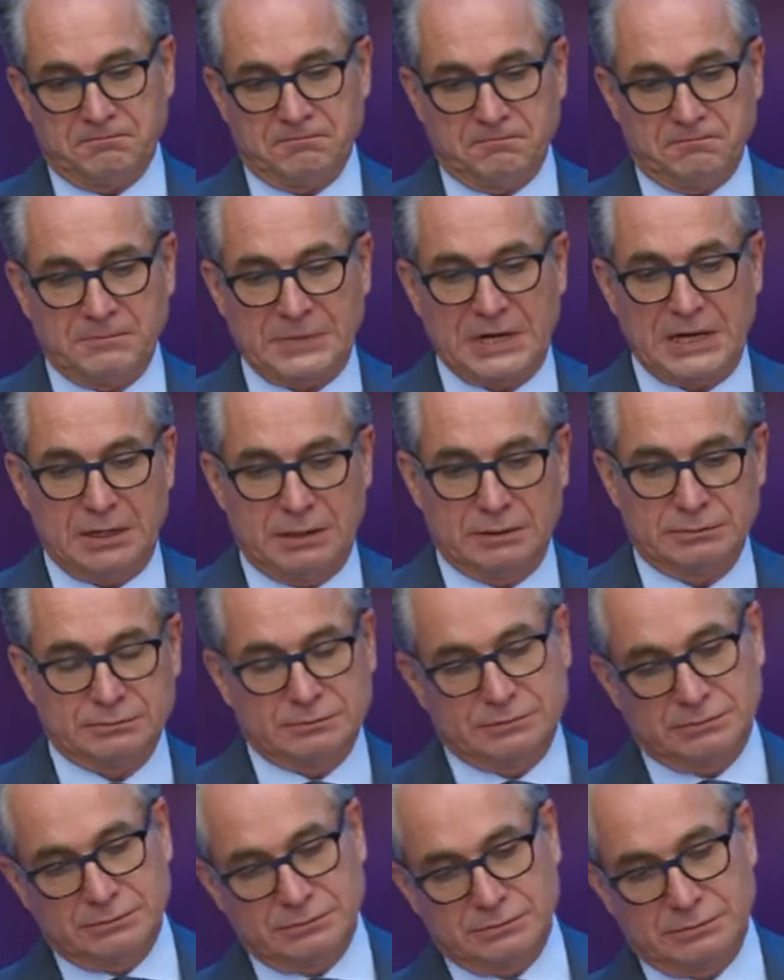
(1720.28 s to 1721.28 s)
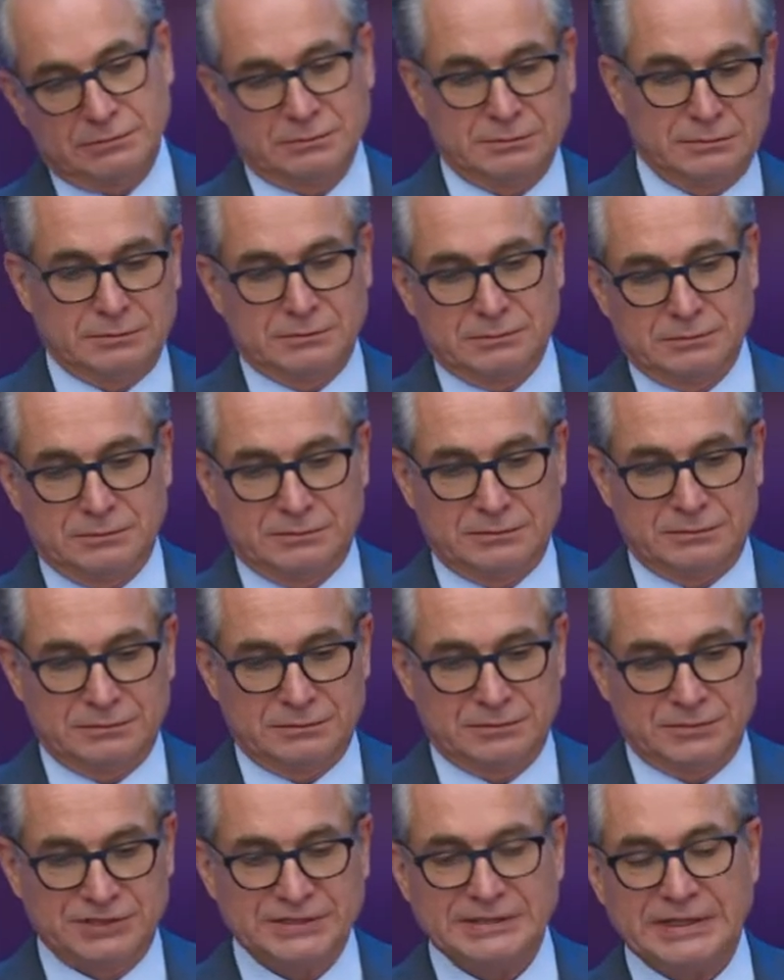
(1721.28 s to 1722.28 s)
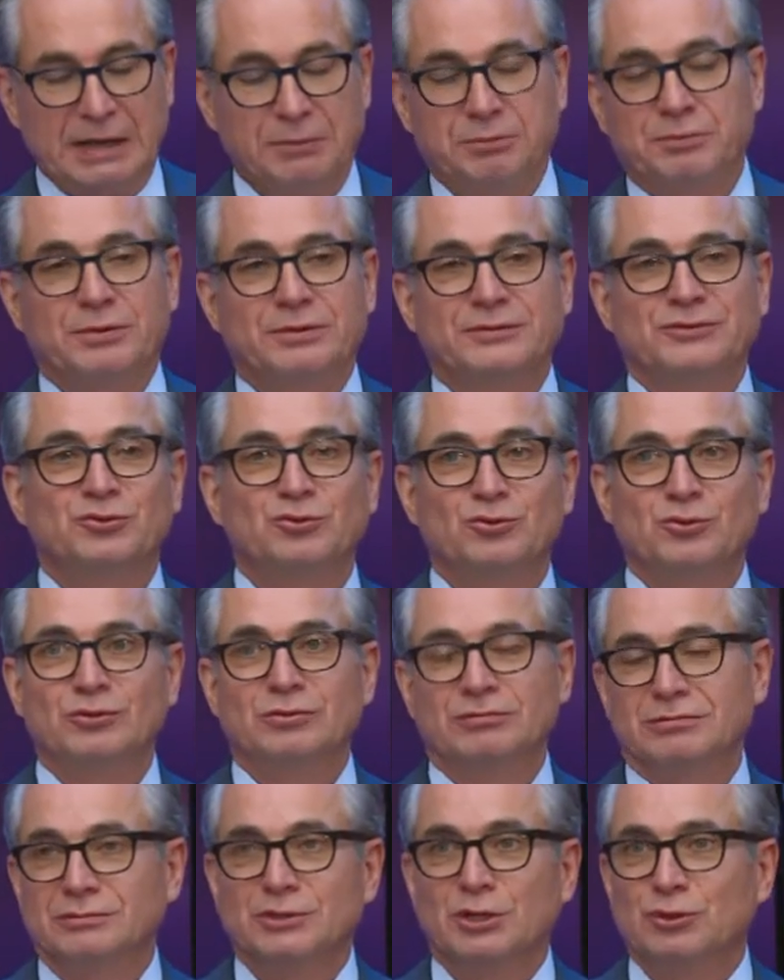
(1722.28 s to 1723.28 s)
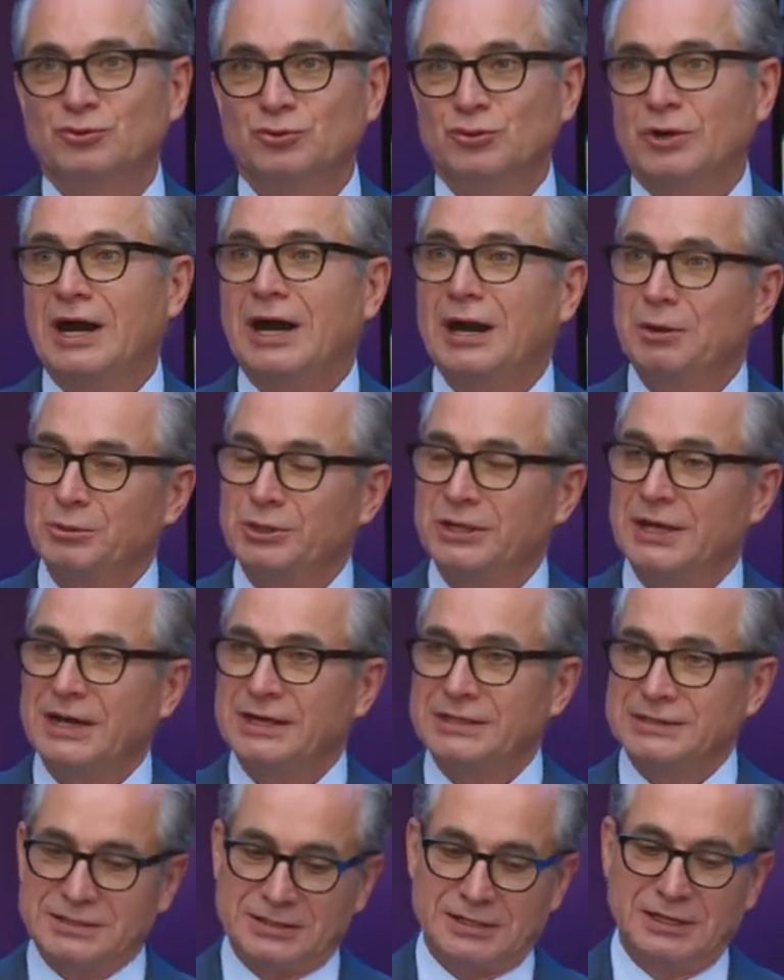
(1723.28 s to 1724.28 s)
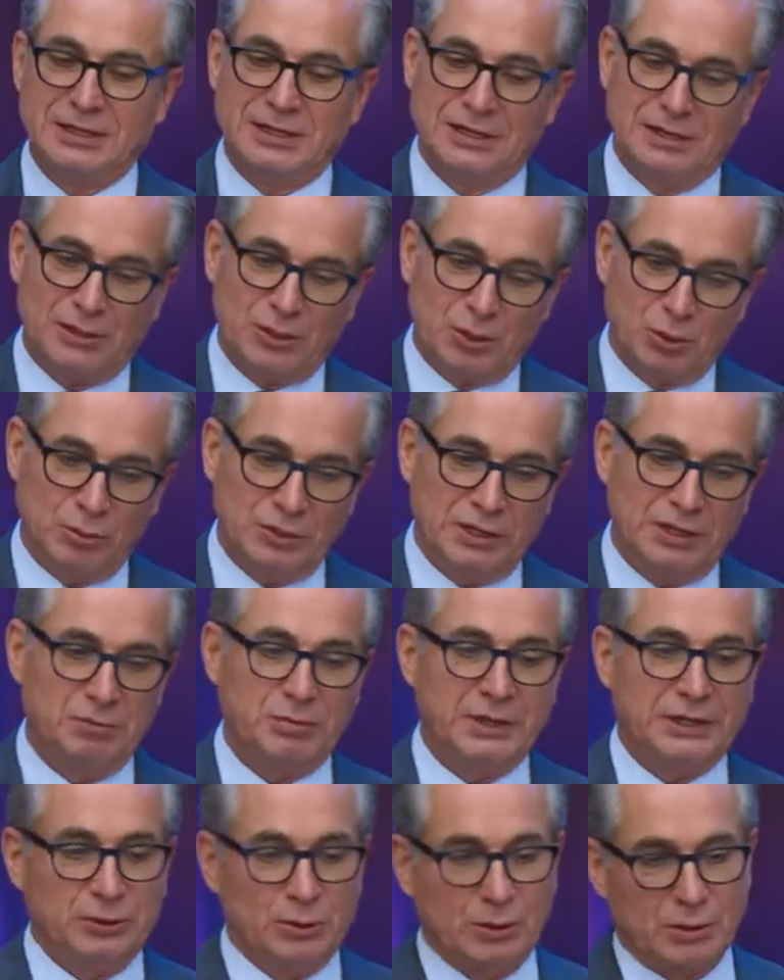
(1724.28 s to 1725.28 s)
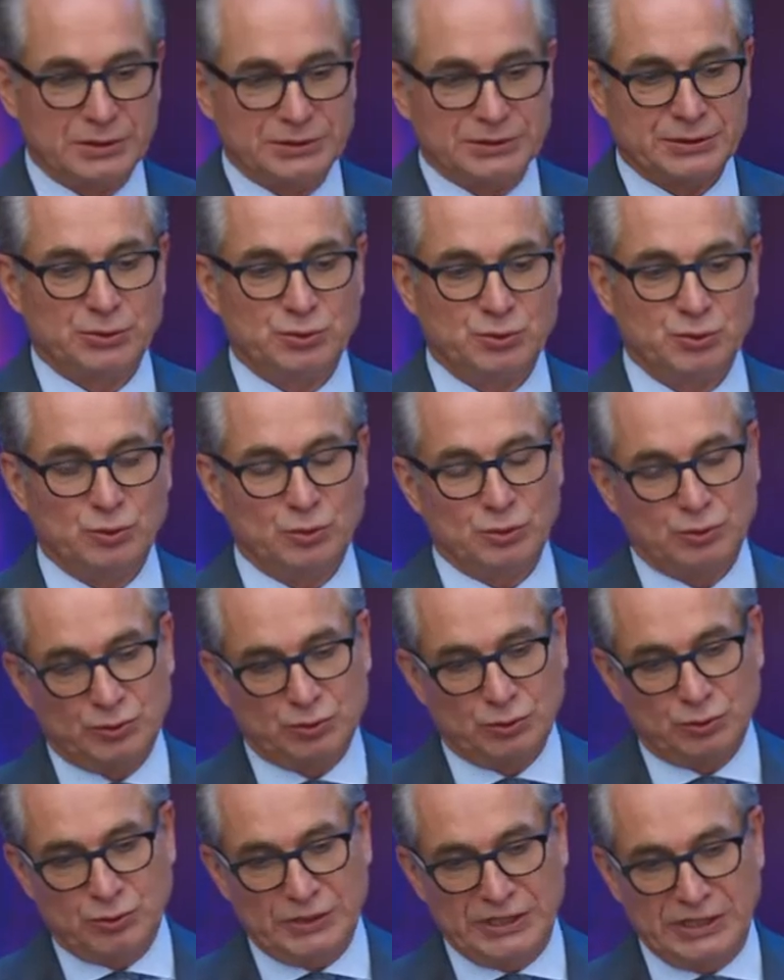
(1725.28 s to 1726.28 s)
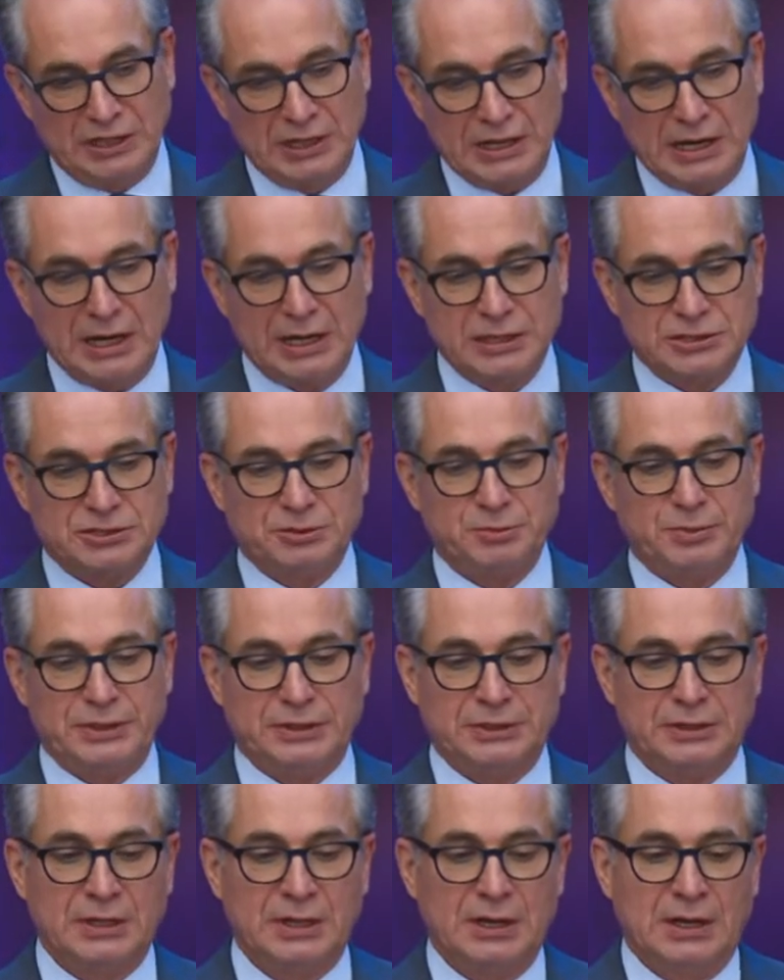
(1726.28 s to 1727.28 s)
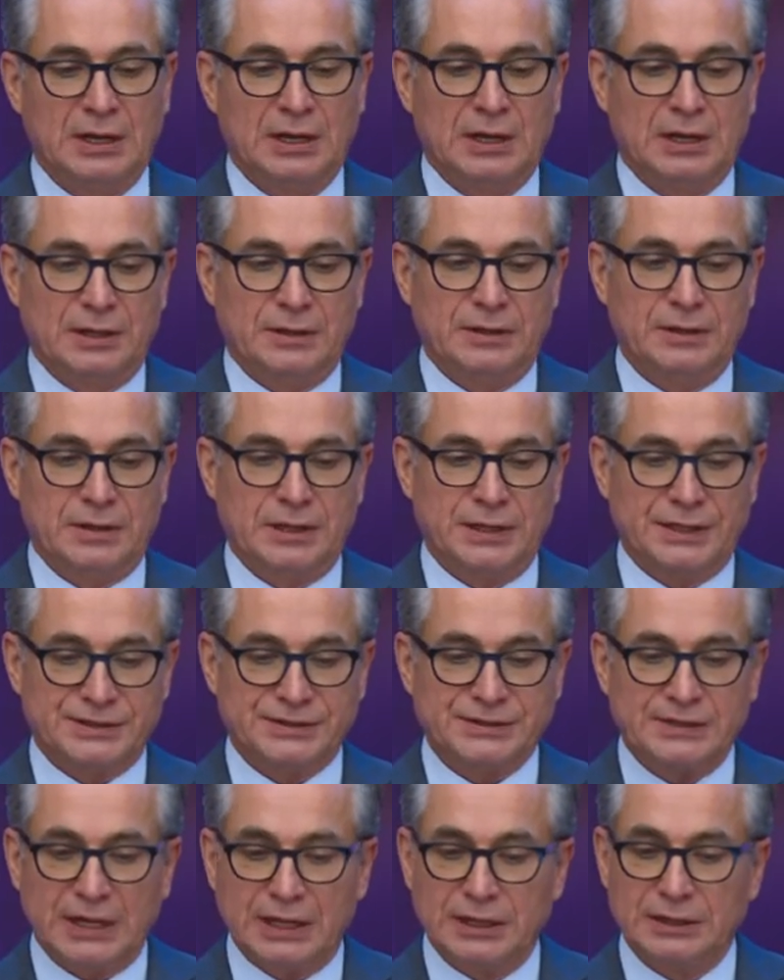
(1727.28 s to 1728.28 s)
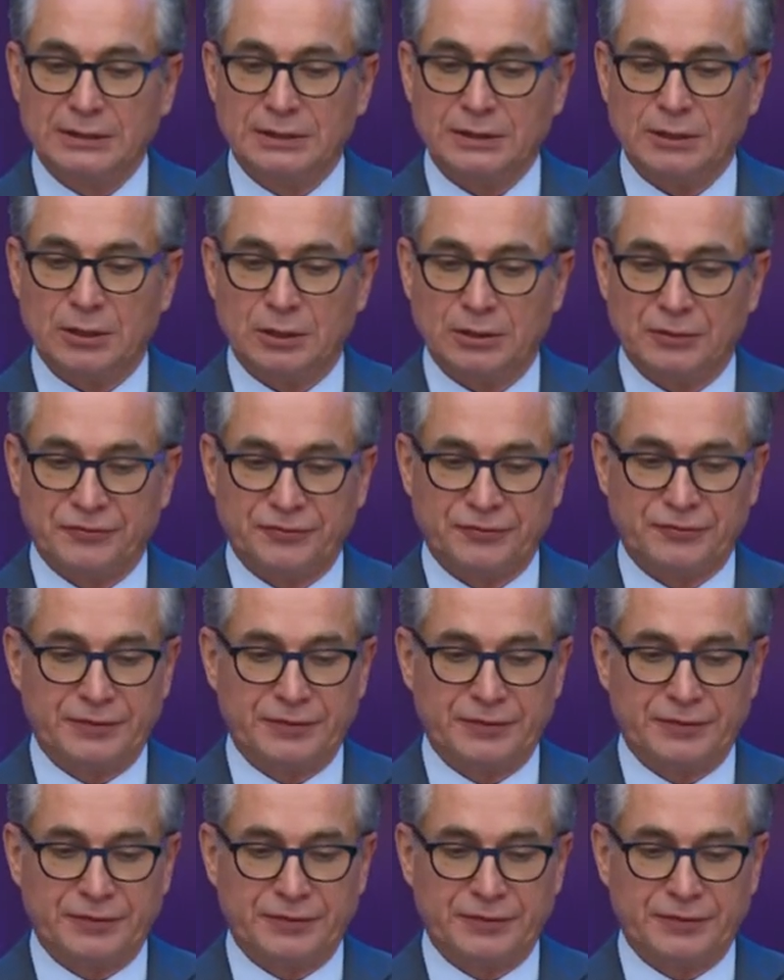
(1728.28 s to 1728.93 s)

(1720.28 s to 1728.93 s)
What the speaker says: well, step to not to harmonize only, but also to enlarge a bit the extent of